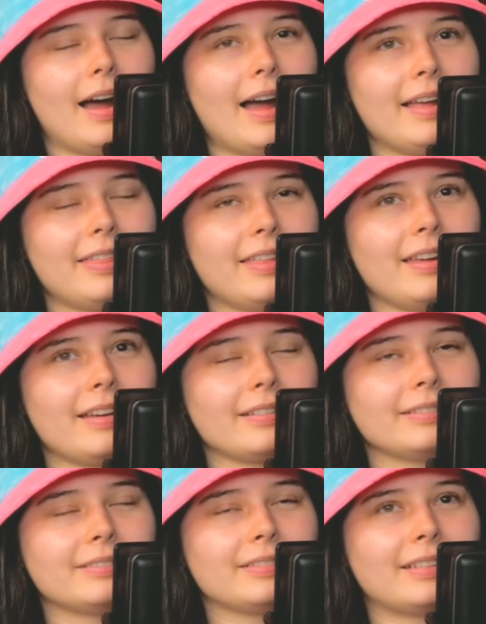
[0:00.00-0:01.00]
I think
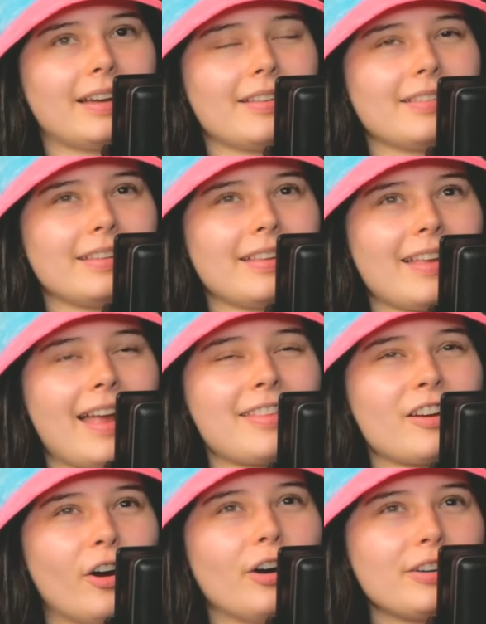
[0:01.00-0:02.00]
because it's
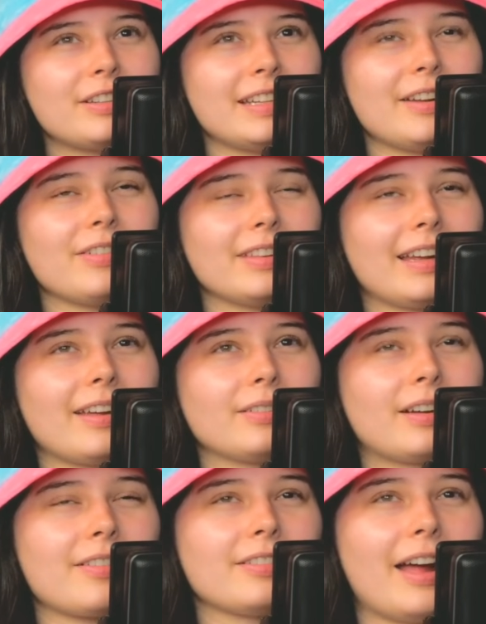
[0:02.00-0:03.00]
hard to even
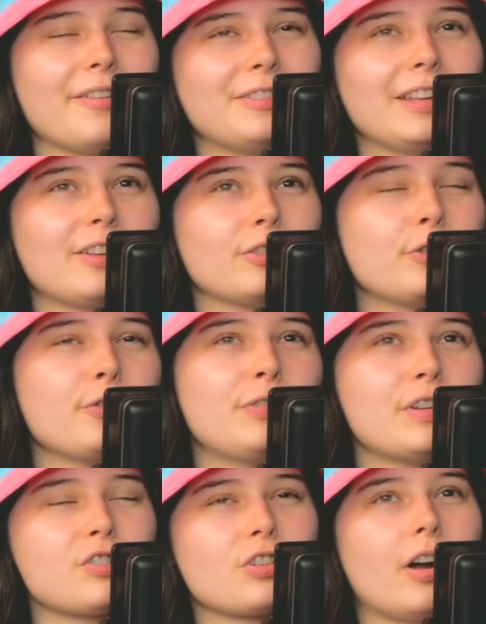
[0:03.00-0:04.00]
because I feel like
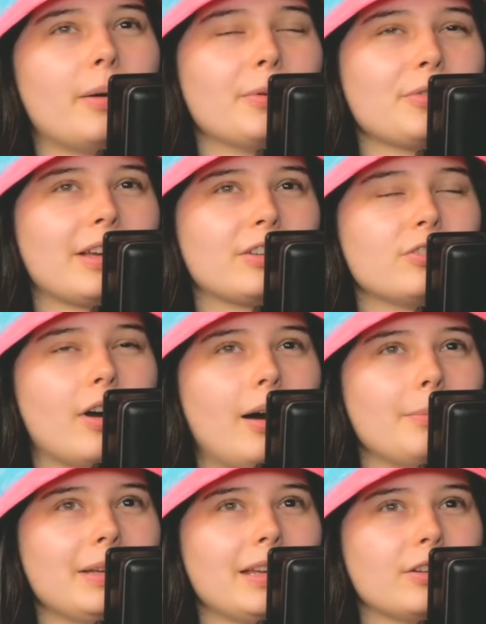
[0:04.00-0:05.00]
Luffy should almost like
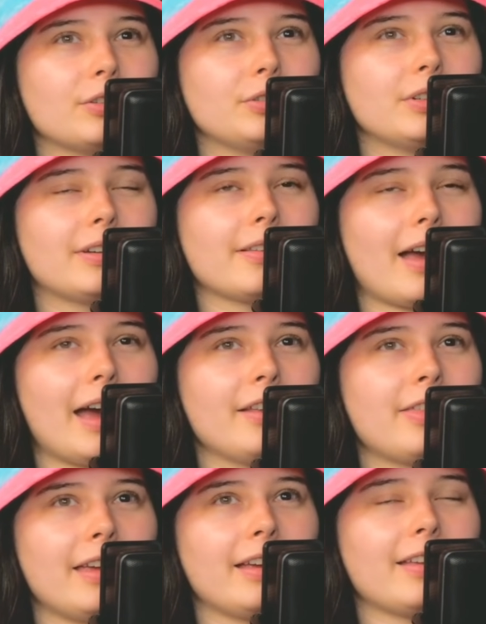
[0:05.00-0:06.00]
not be included, because I
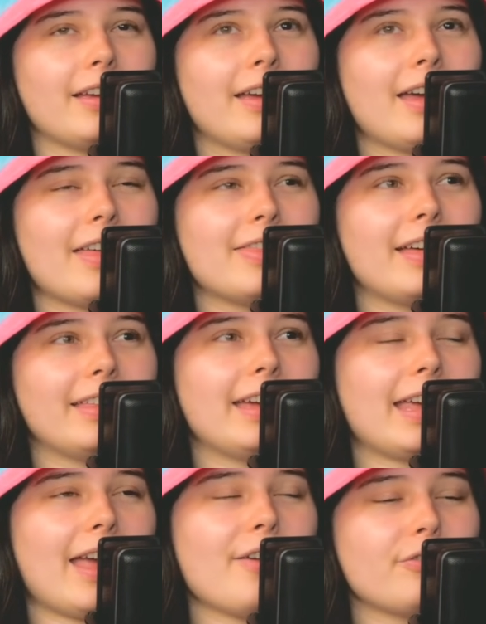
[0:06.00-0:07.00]
think that
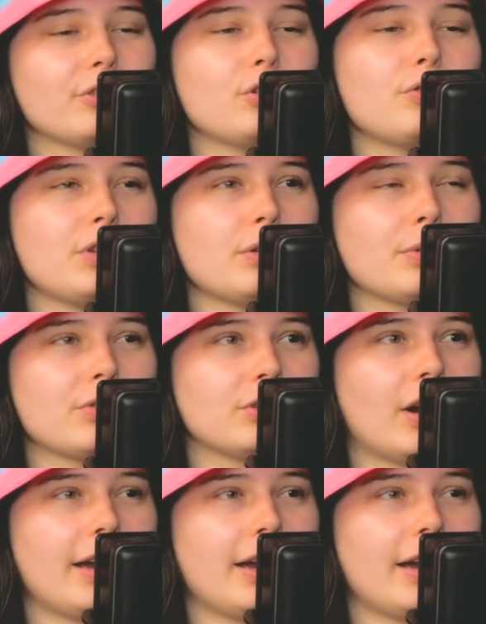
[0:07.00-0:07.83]
like if Luffy was not